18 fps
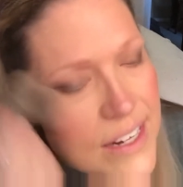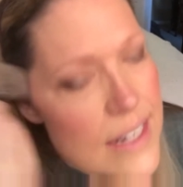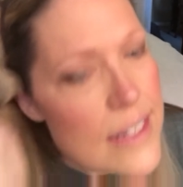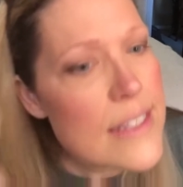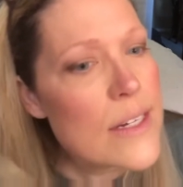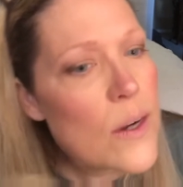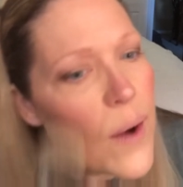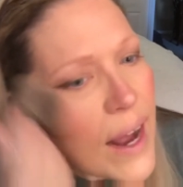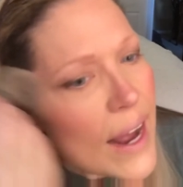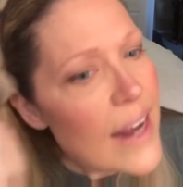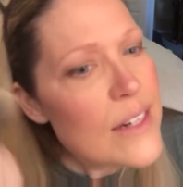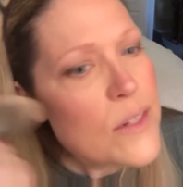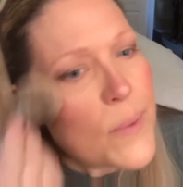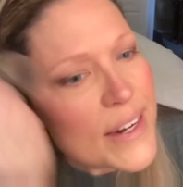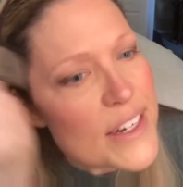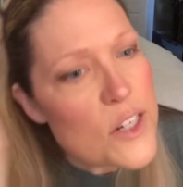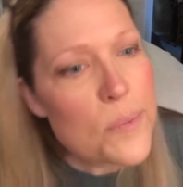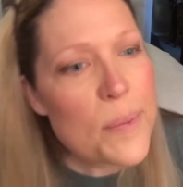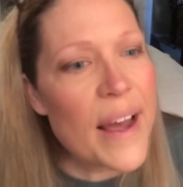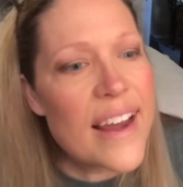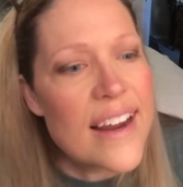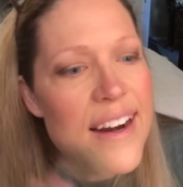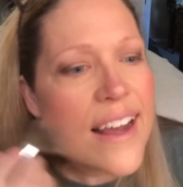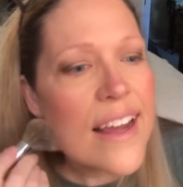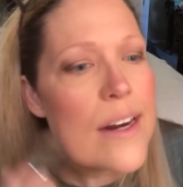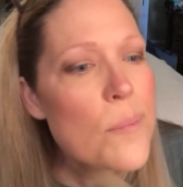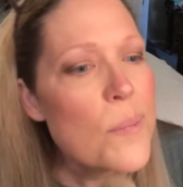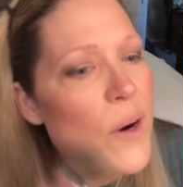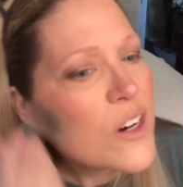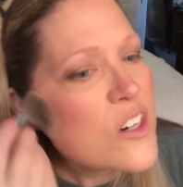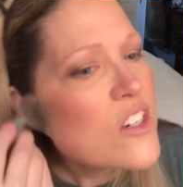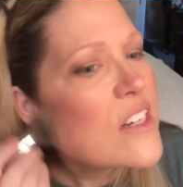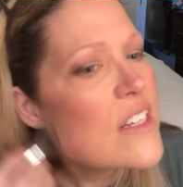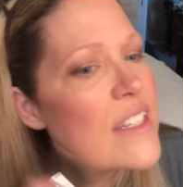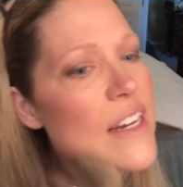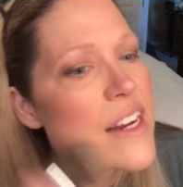And so I had to wait till payday to
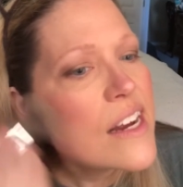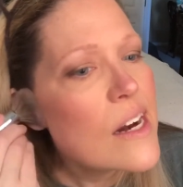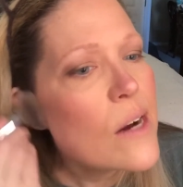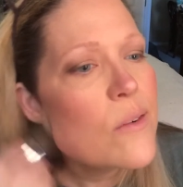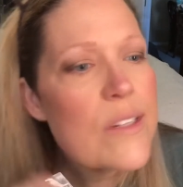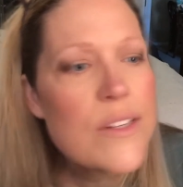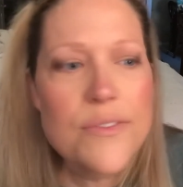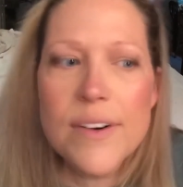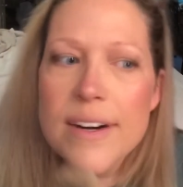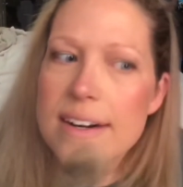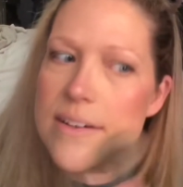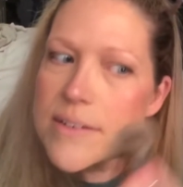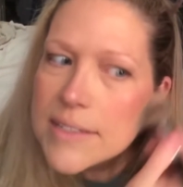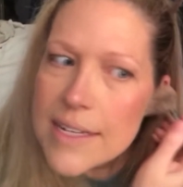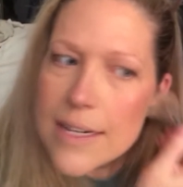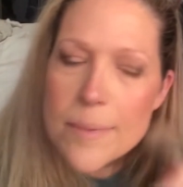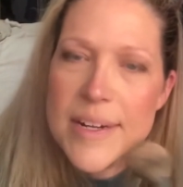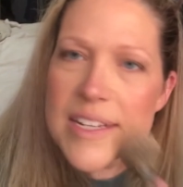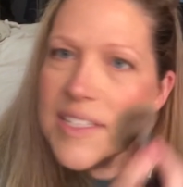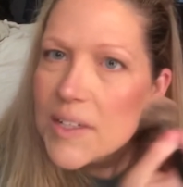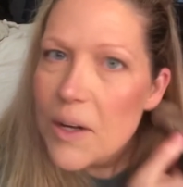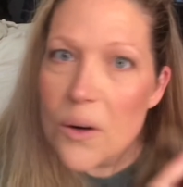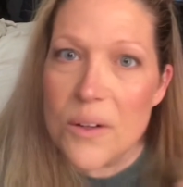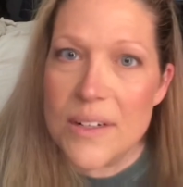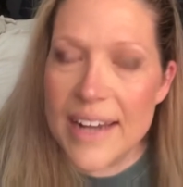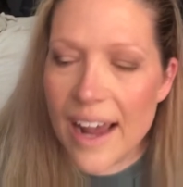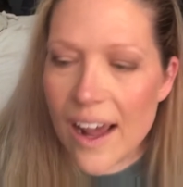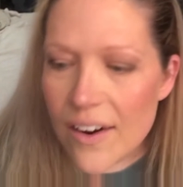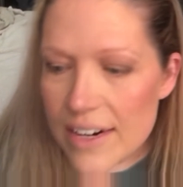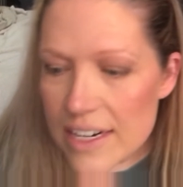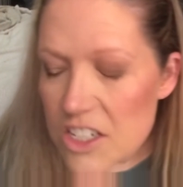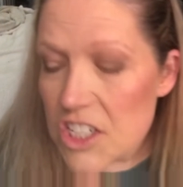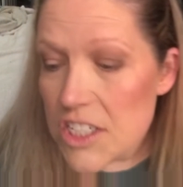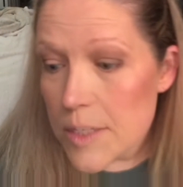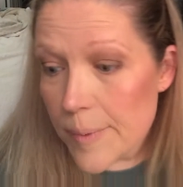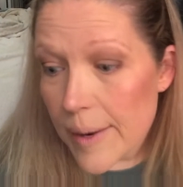purchase it, and I was afraid it was going to be sold out, and
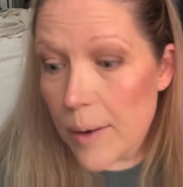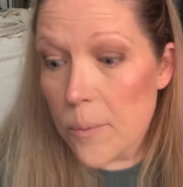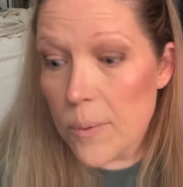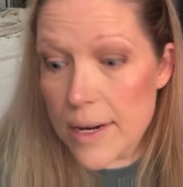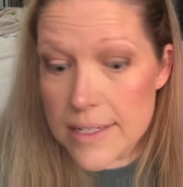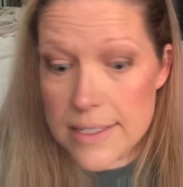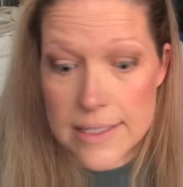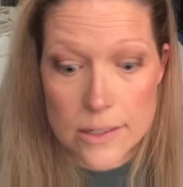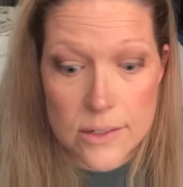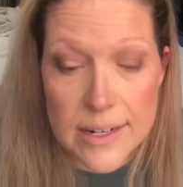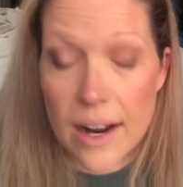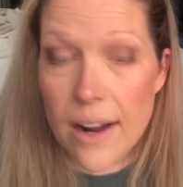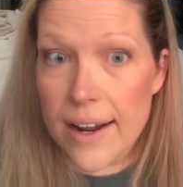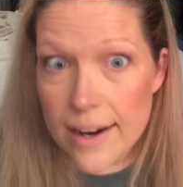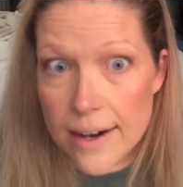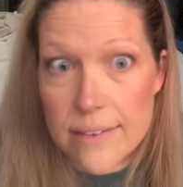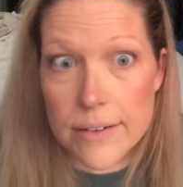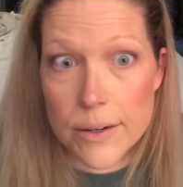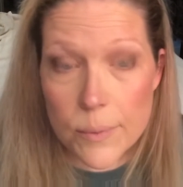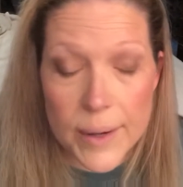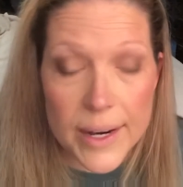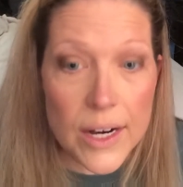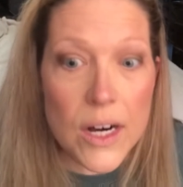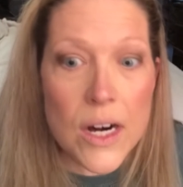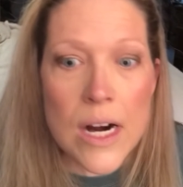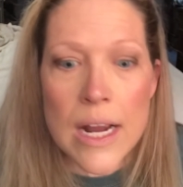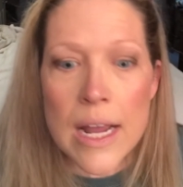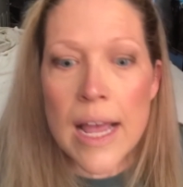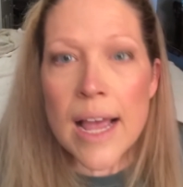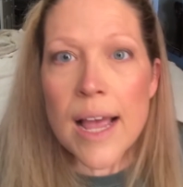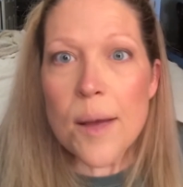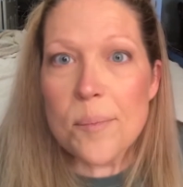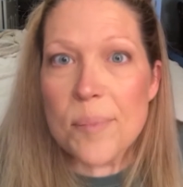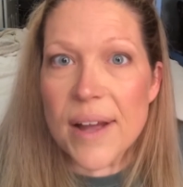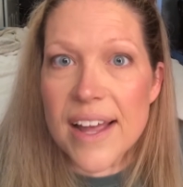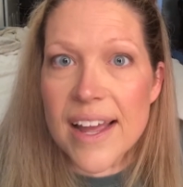it just about was sold out everywhere.
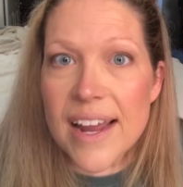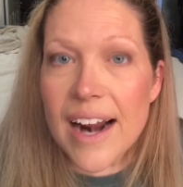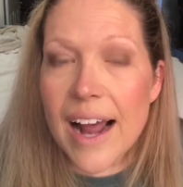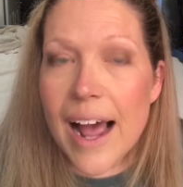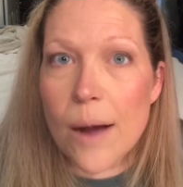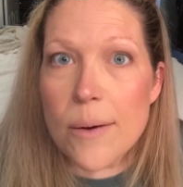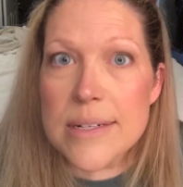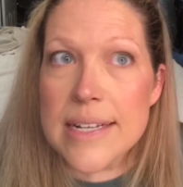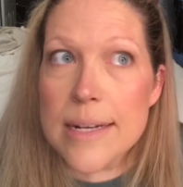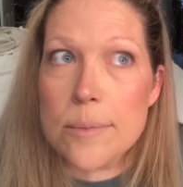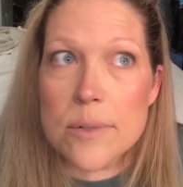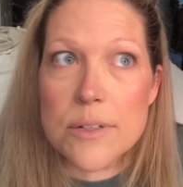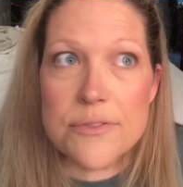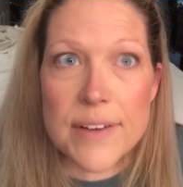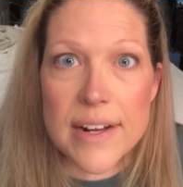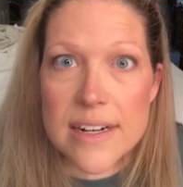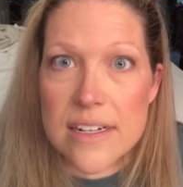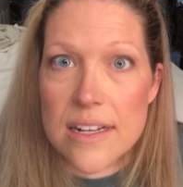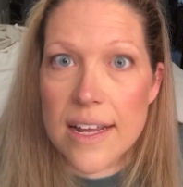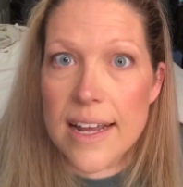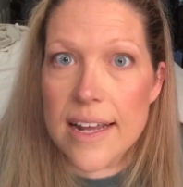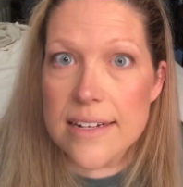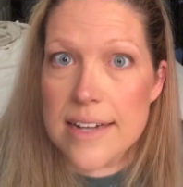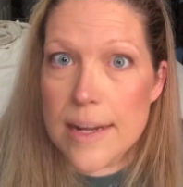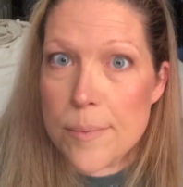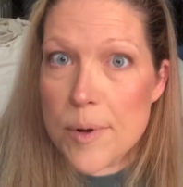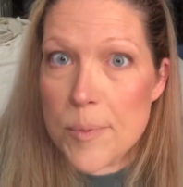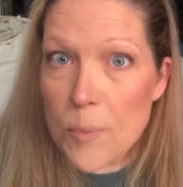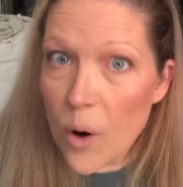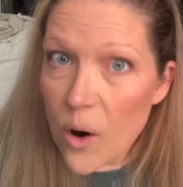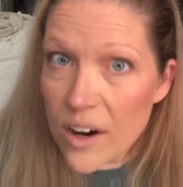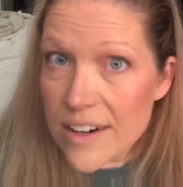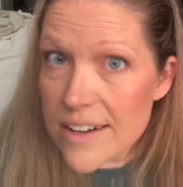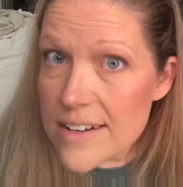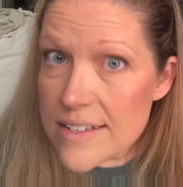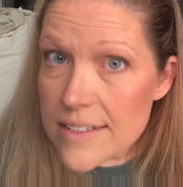But I was able to find it at Neiman
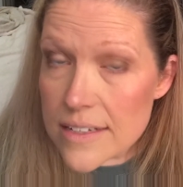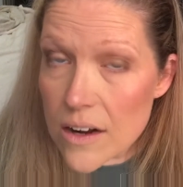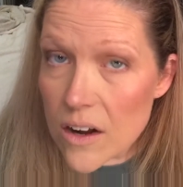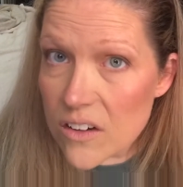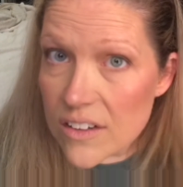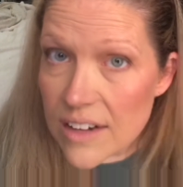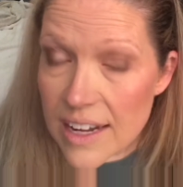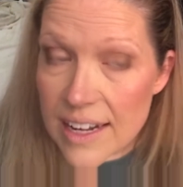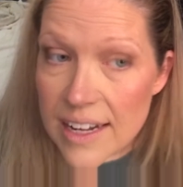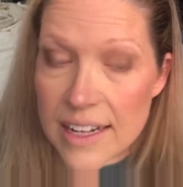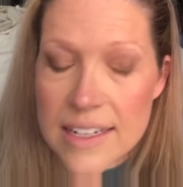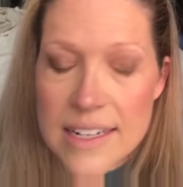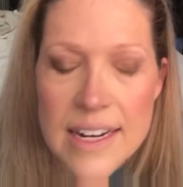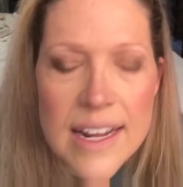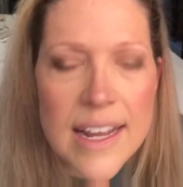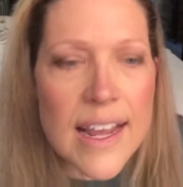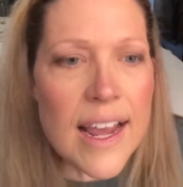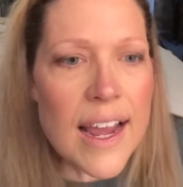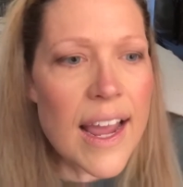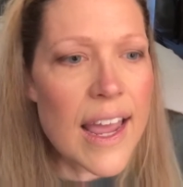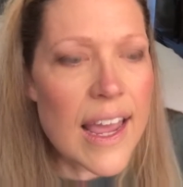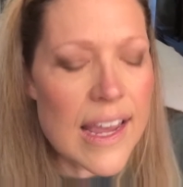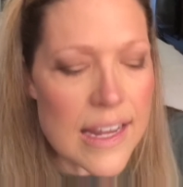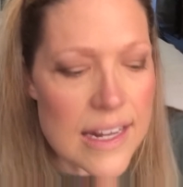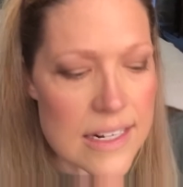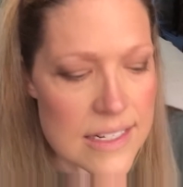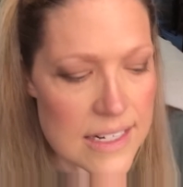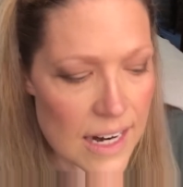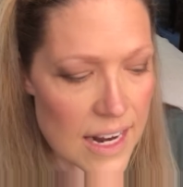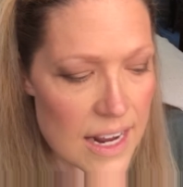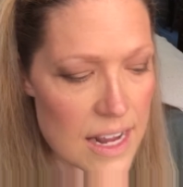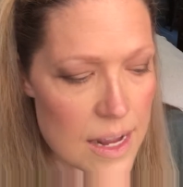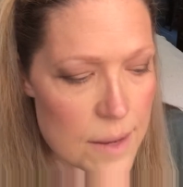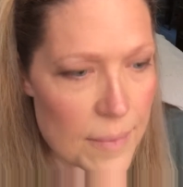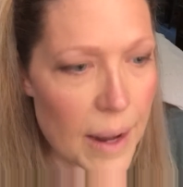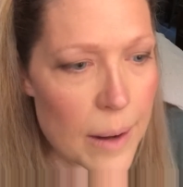Marcus online, and
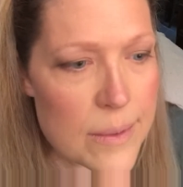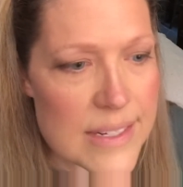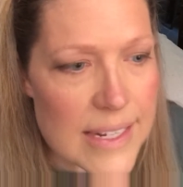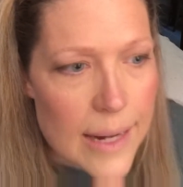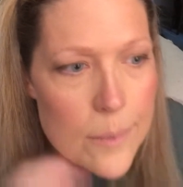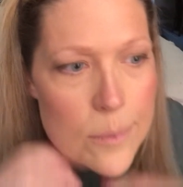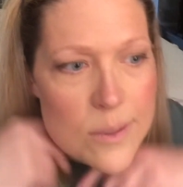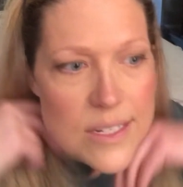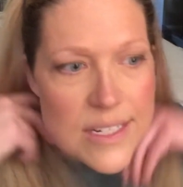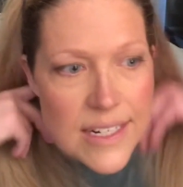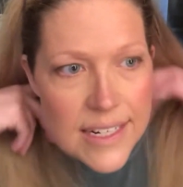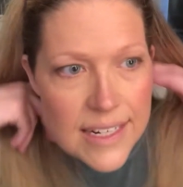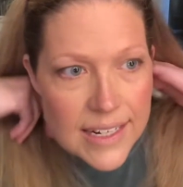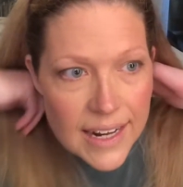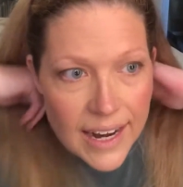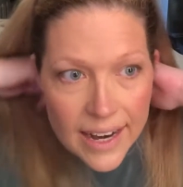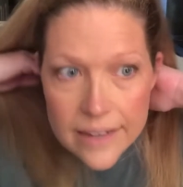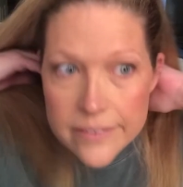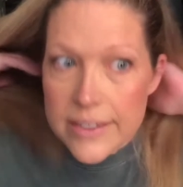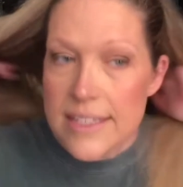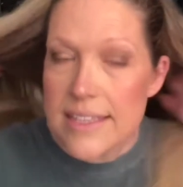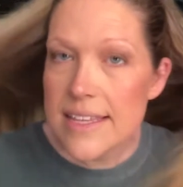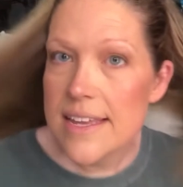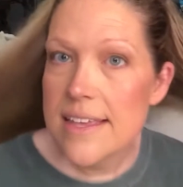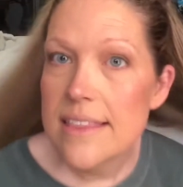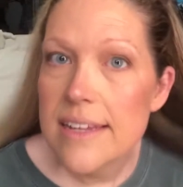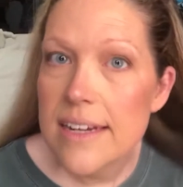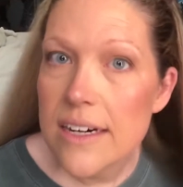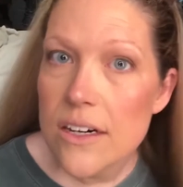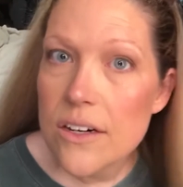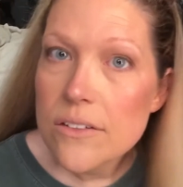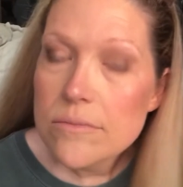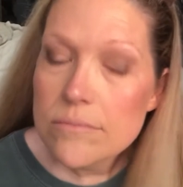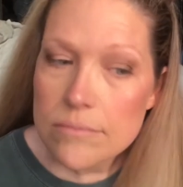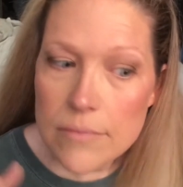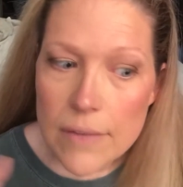I was able to get everything
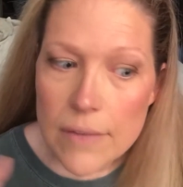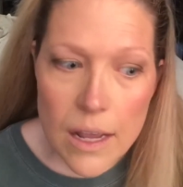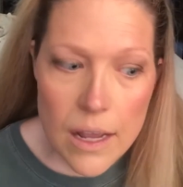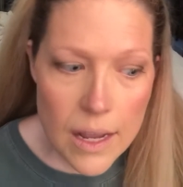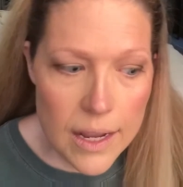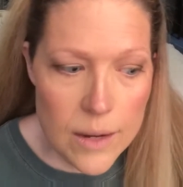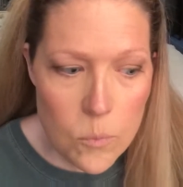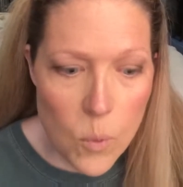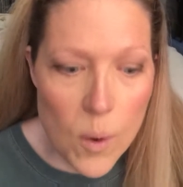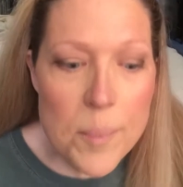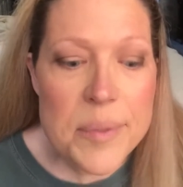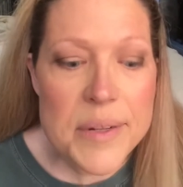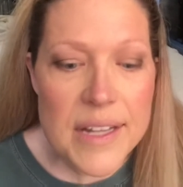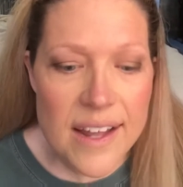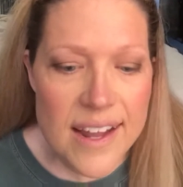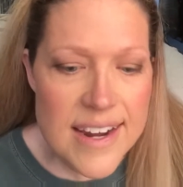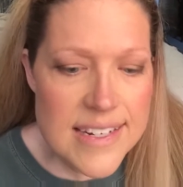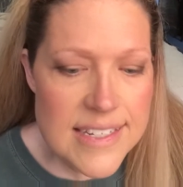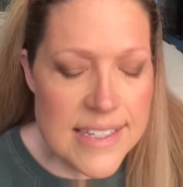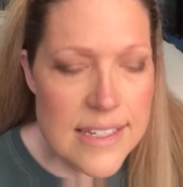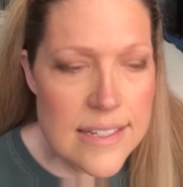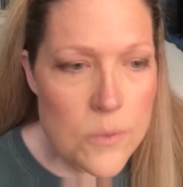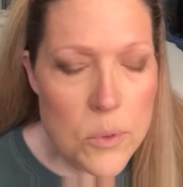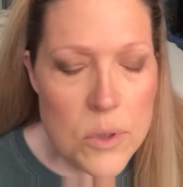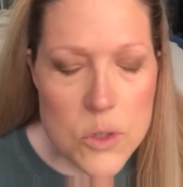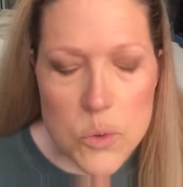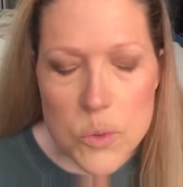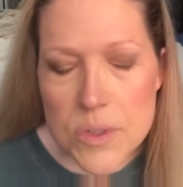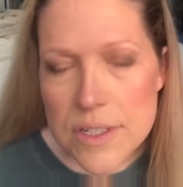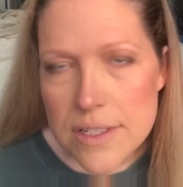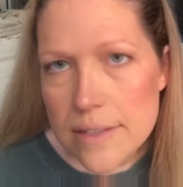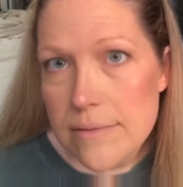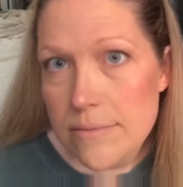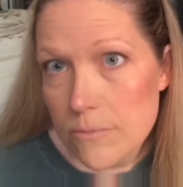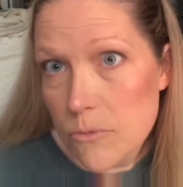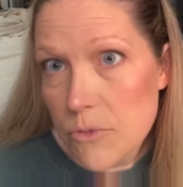there in one place, which
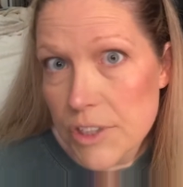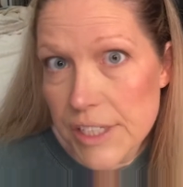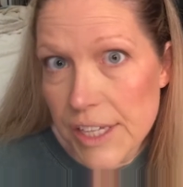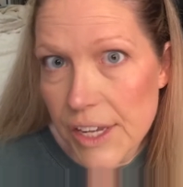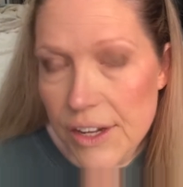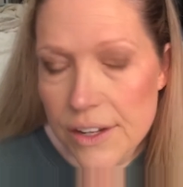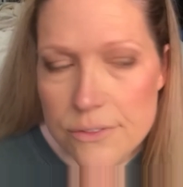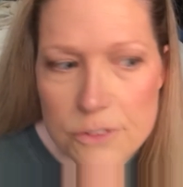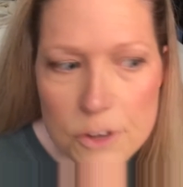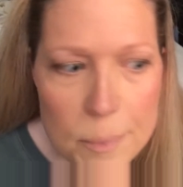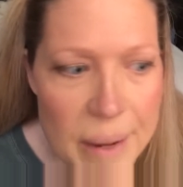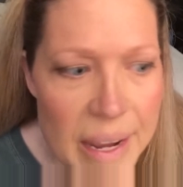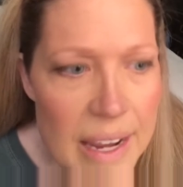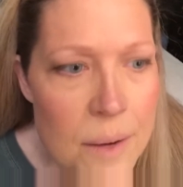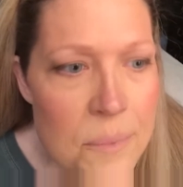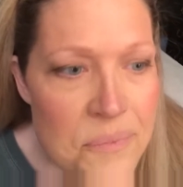was really good for me.